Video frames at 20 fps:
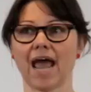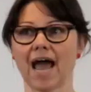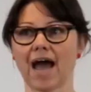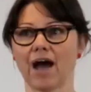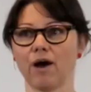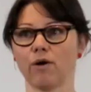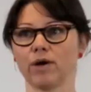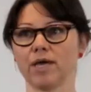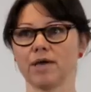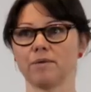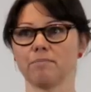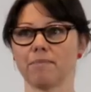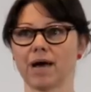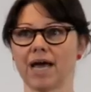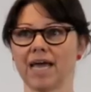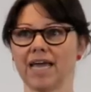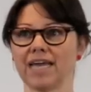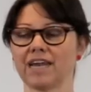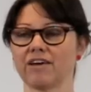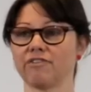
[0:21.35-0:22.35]
how it
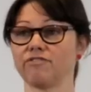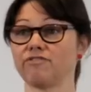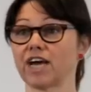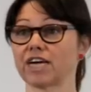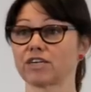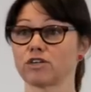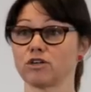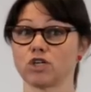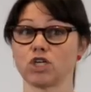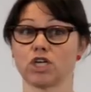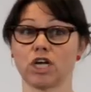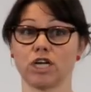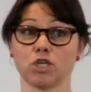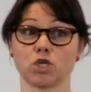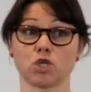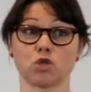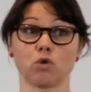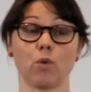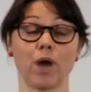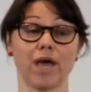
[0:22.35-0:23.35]
might affect or
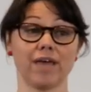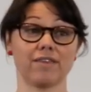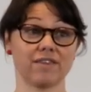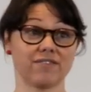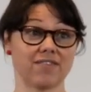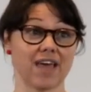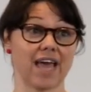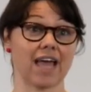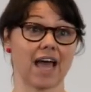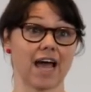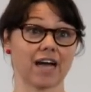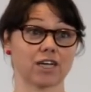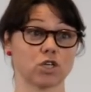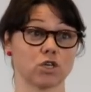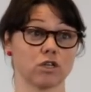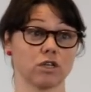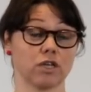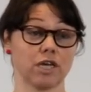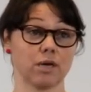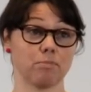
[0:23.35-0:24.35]
change the way that they
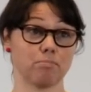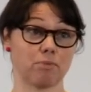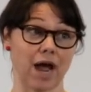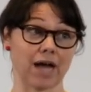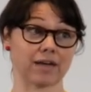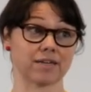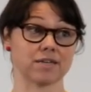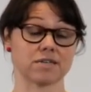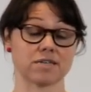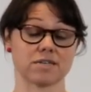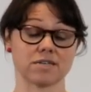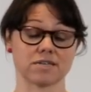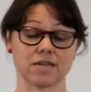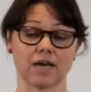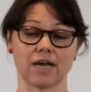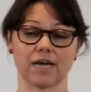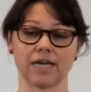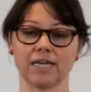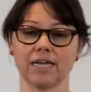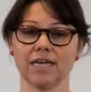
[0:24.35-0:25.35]
actually practice
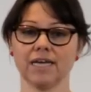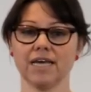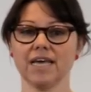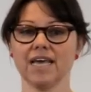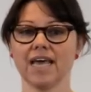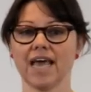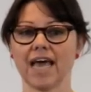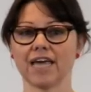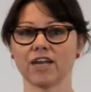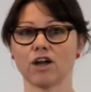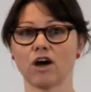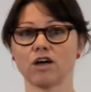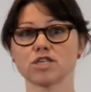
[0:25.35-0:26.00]
design. And